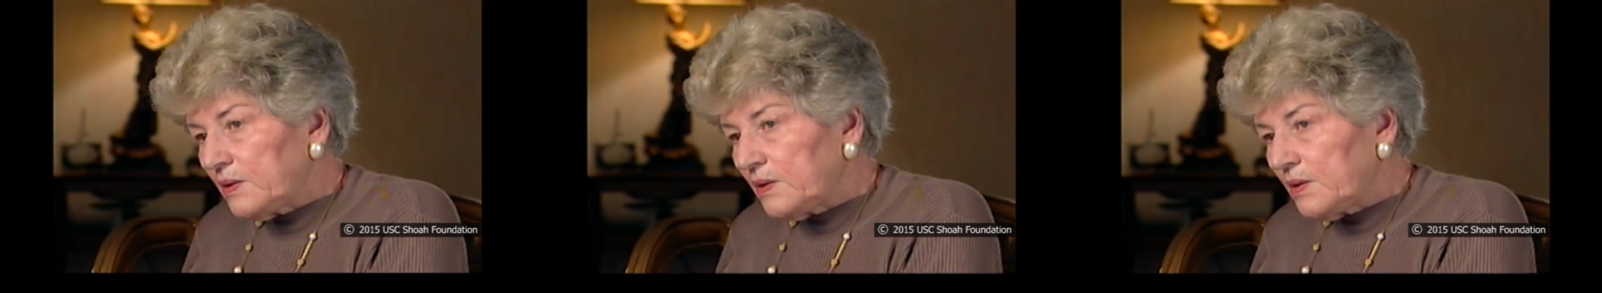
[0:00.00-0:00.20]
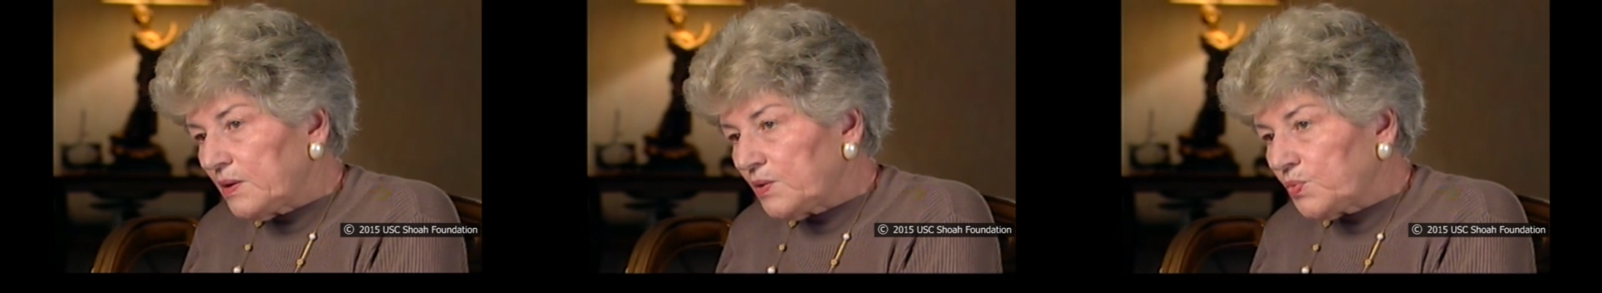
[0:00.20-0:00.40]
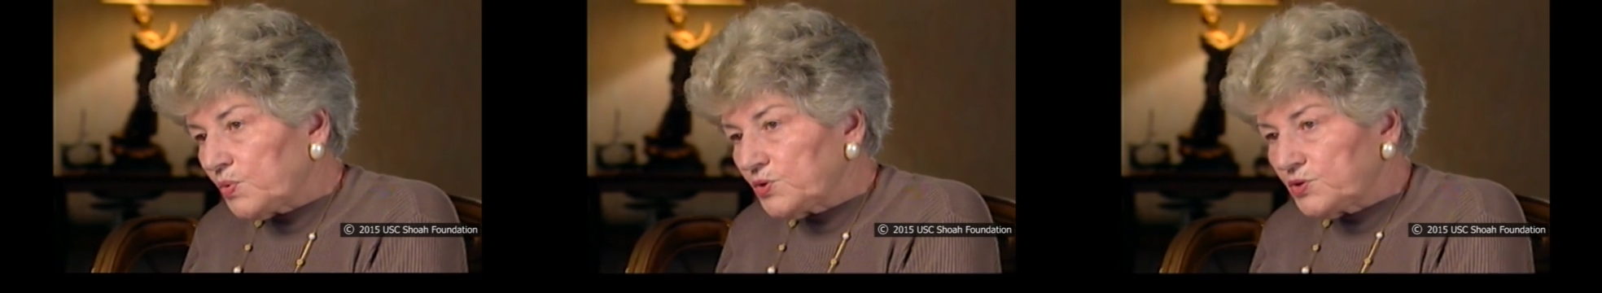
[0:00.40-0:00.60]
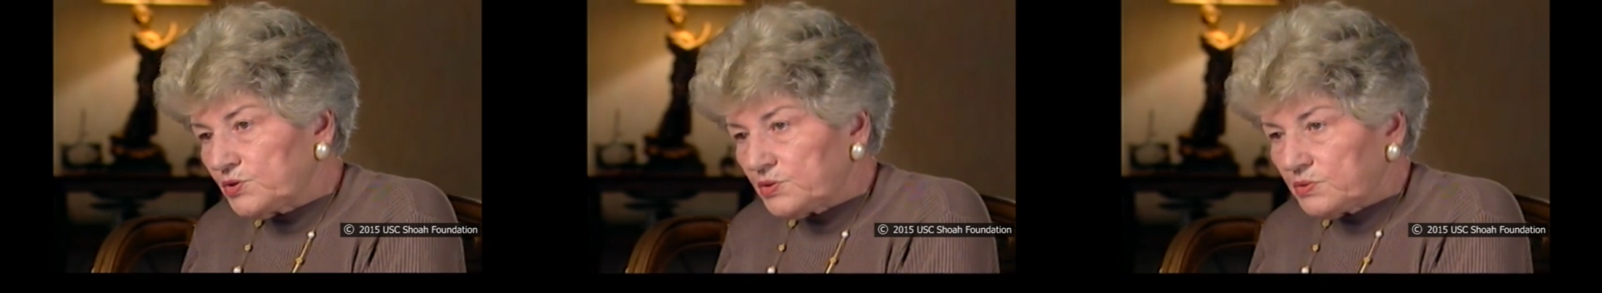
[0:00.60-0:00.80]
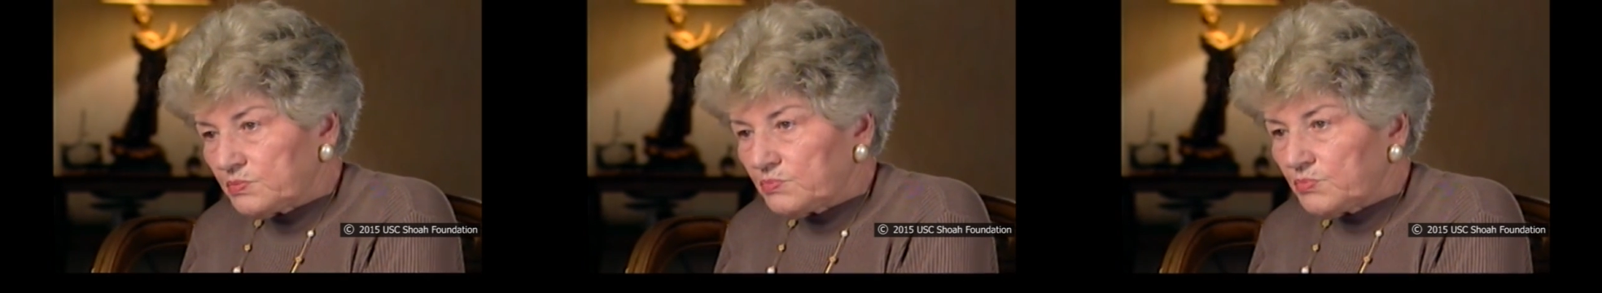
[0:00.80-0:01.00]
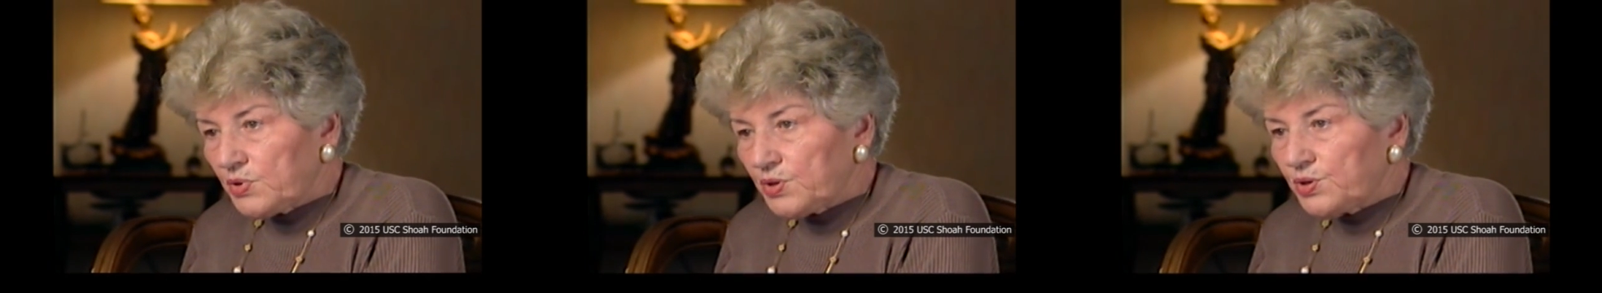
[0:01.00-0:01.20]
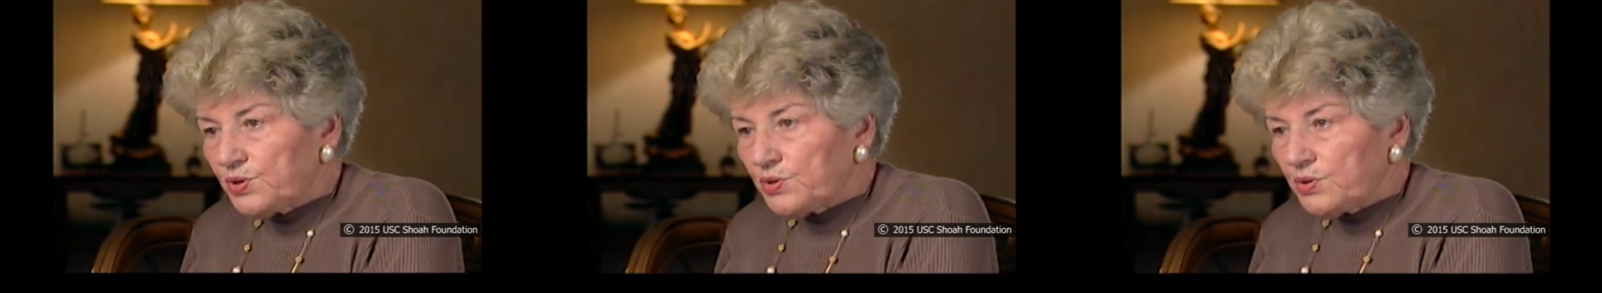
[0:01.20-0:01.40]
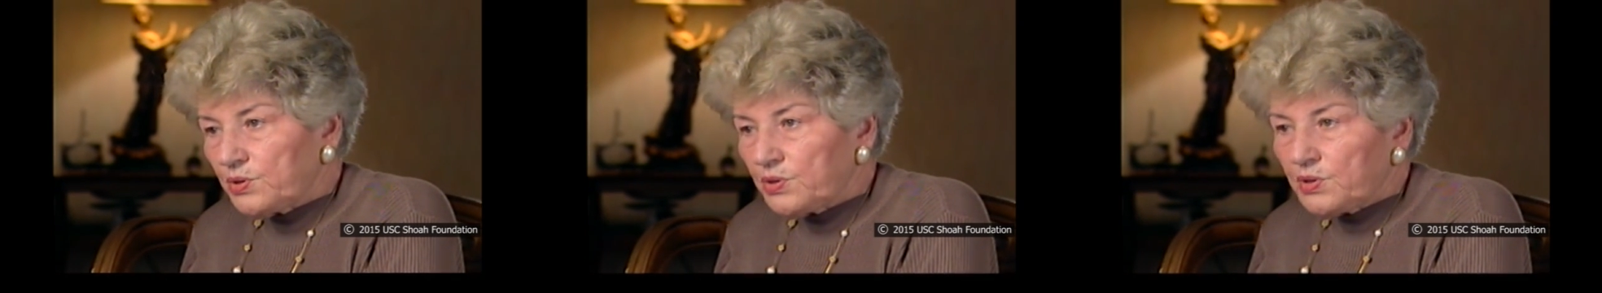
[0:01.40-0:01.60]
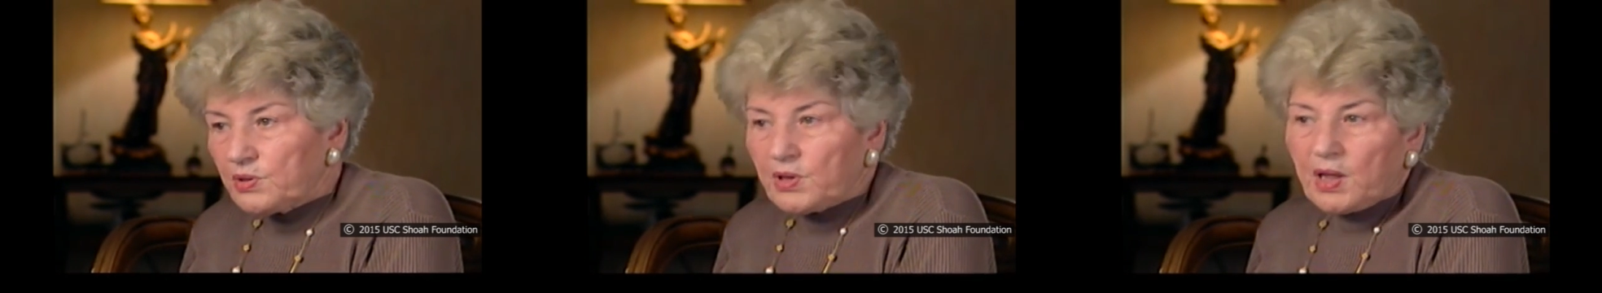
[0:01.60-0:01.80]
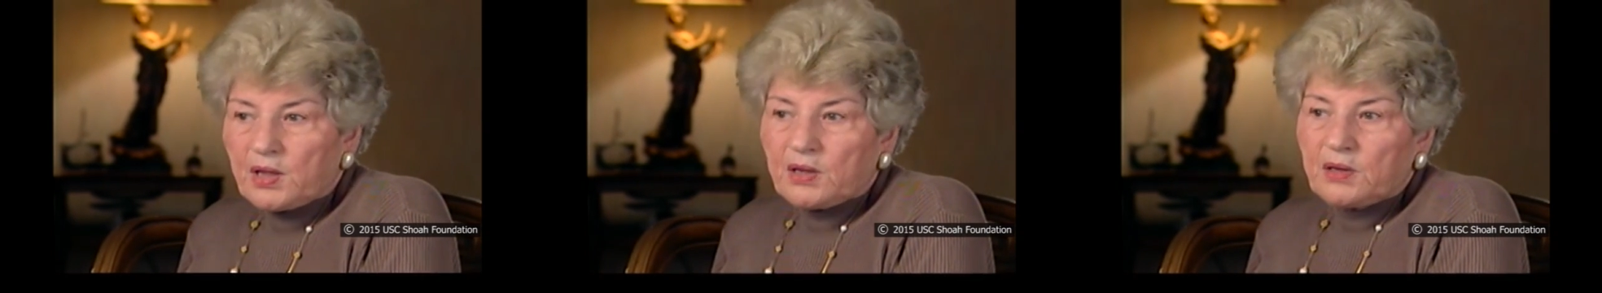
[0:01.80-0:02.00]
it was
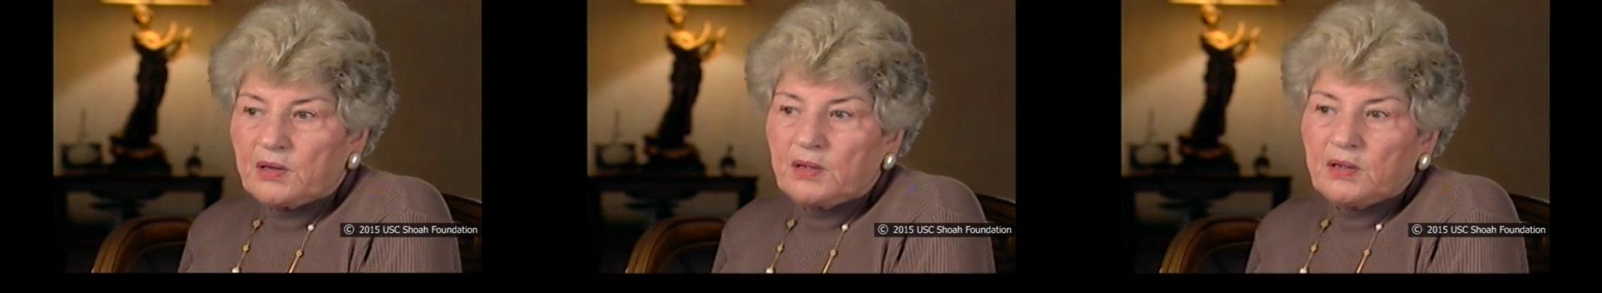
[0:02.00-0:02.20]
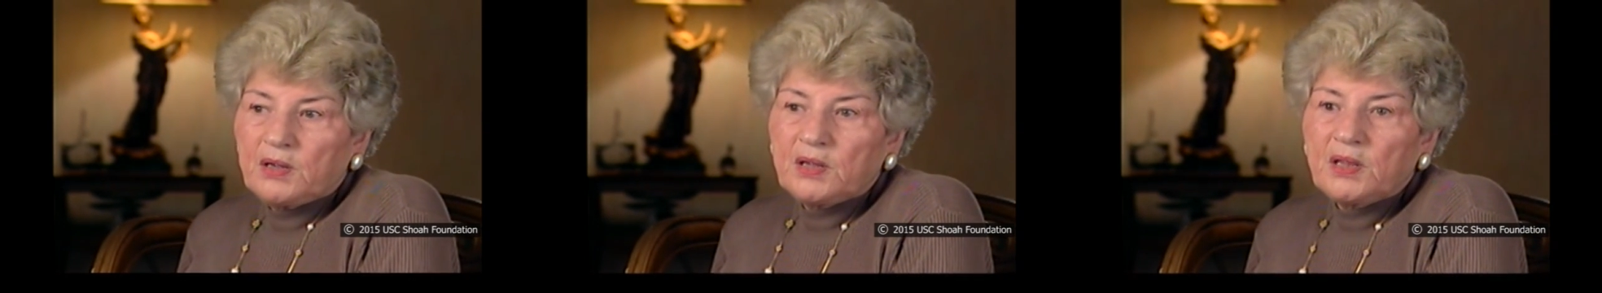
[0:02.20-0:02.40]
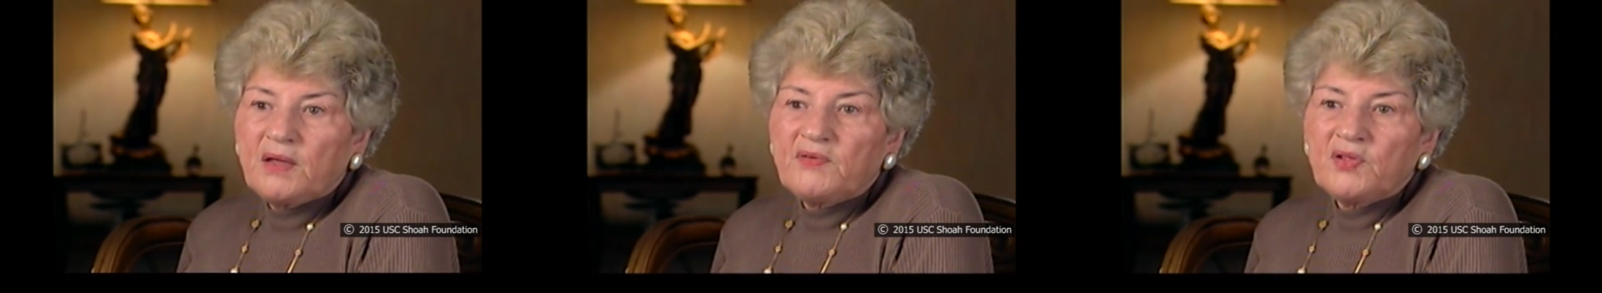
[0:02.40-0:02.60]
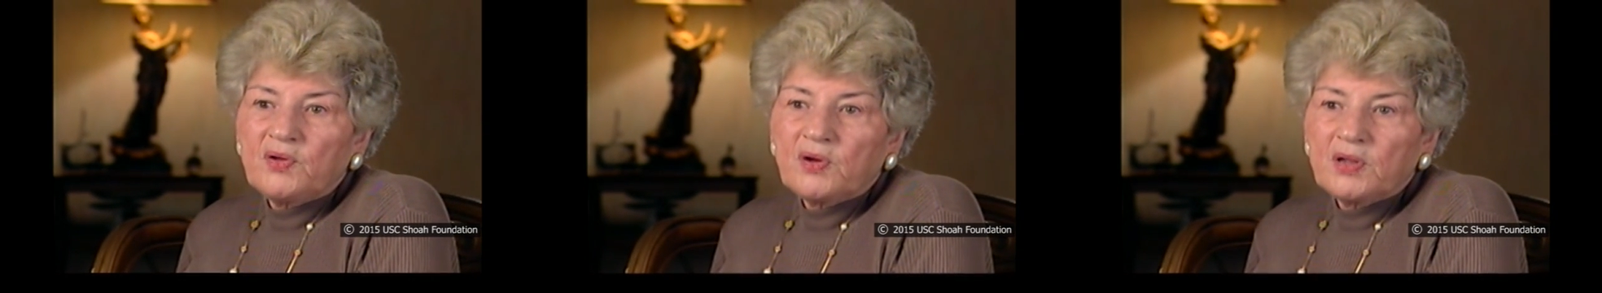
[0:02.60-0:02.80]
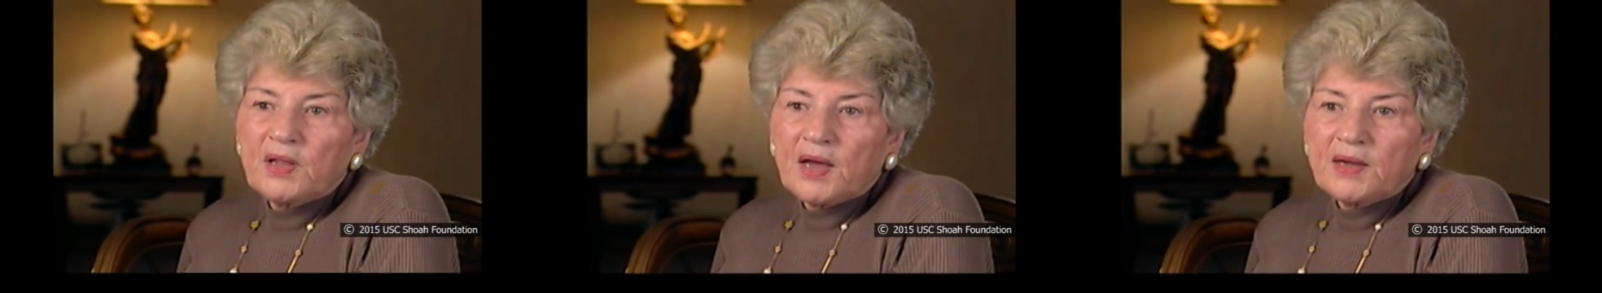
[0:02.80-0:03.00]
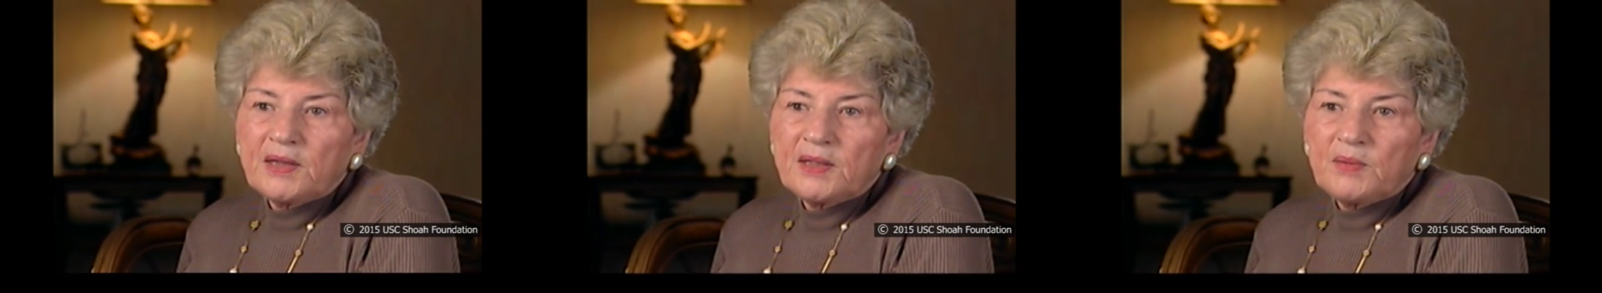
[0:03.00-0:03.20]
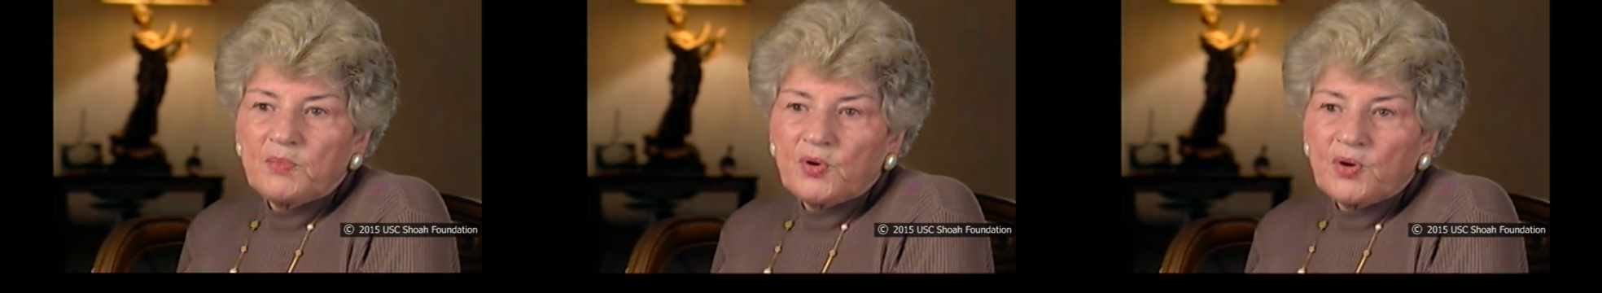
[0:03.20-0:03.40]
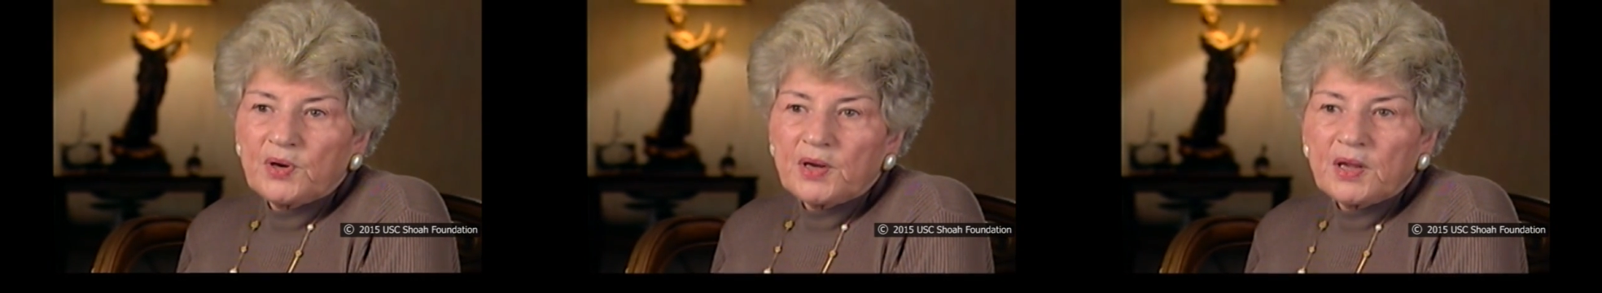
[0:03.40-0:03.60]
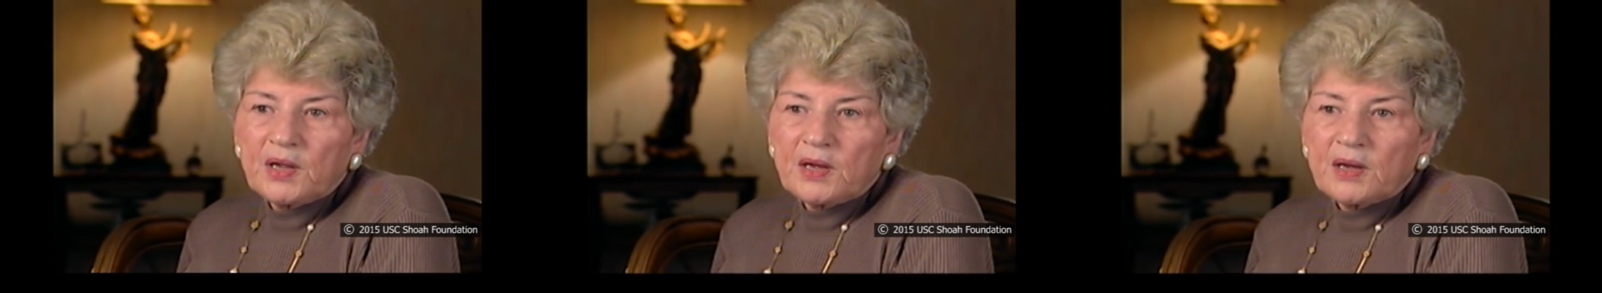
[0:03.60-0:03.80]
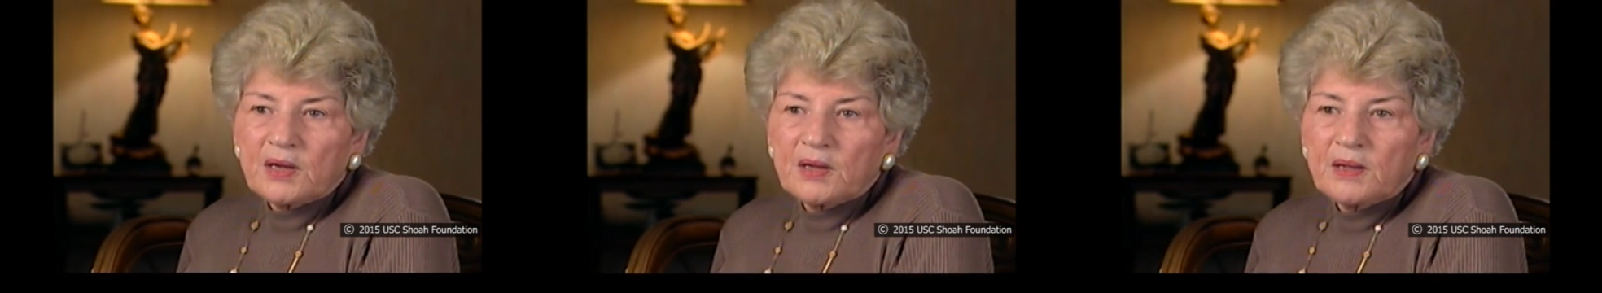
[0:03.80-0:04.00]
like 11 o'clock in the
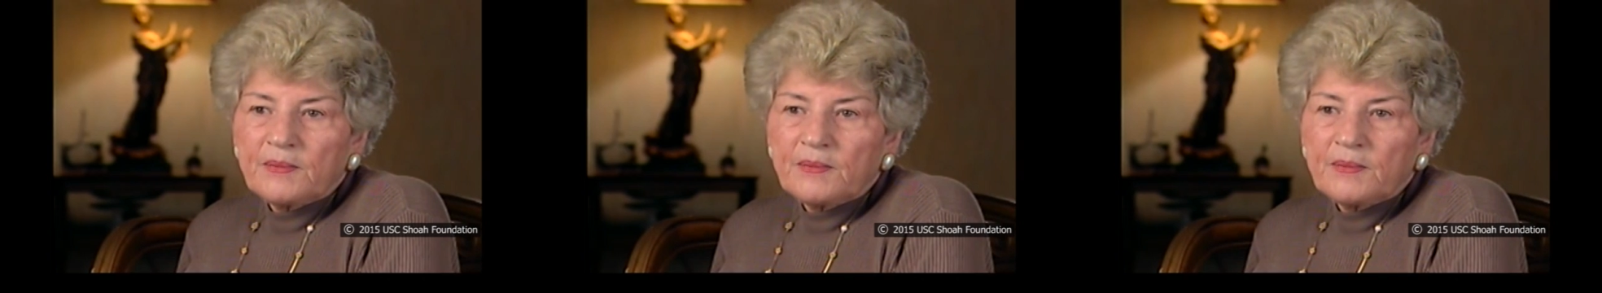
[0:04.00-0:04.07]
morning.